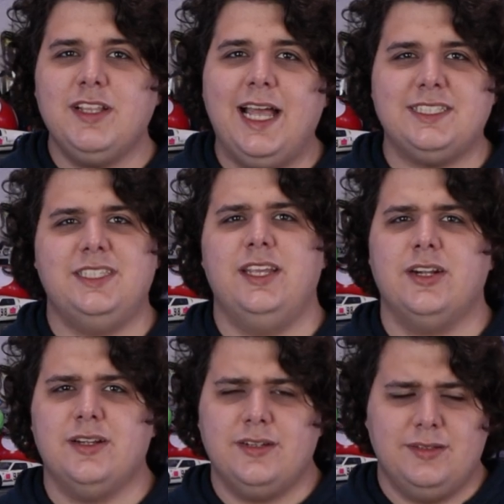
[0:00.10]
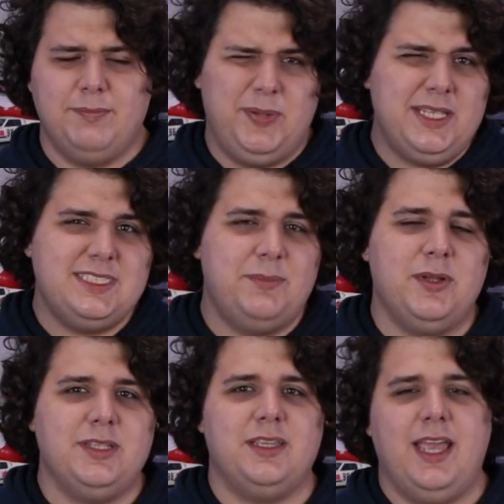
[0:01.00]
last year, PC
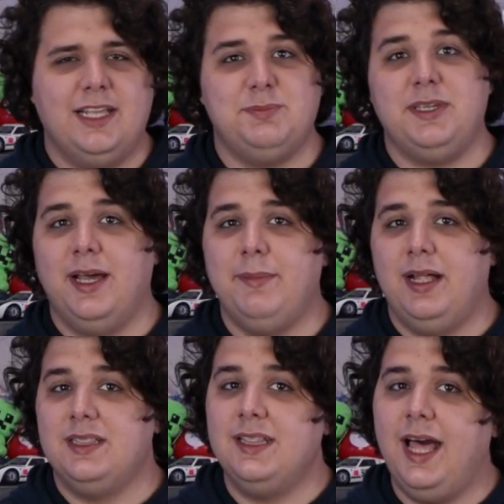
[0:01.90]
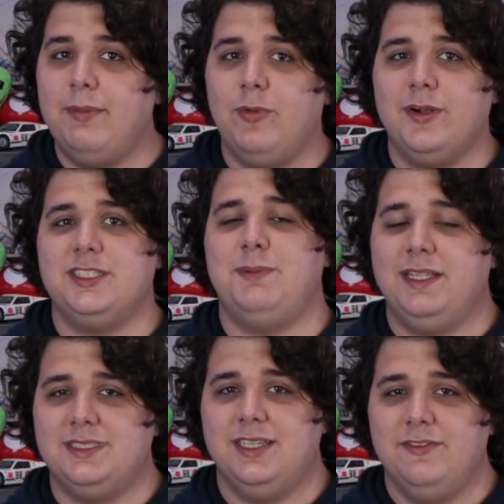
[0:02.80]
building has become a lot more
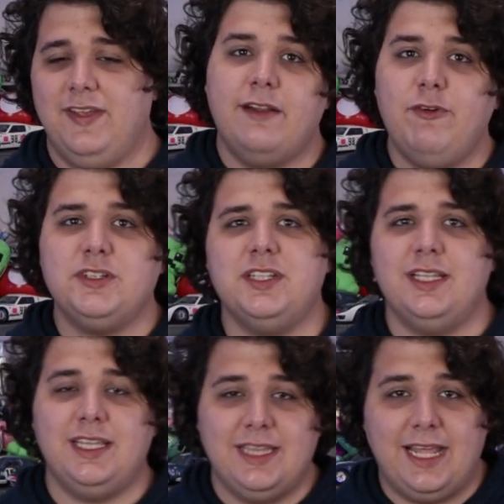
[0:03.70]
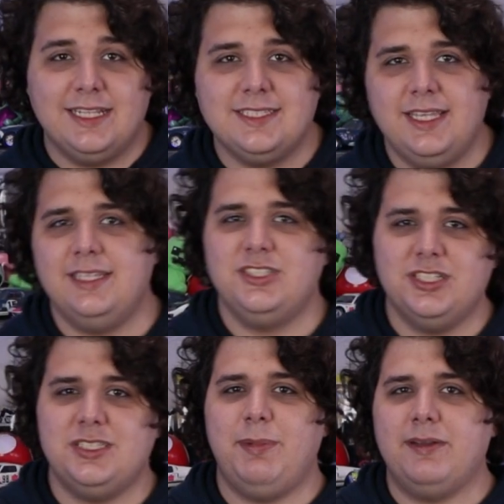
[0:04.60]
expensive, and unfortunately that is in
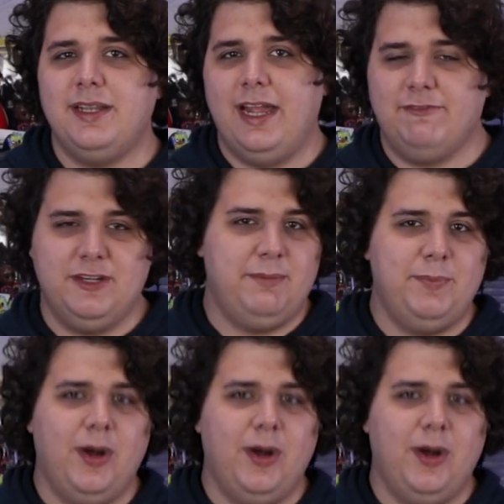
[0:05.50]
just about every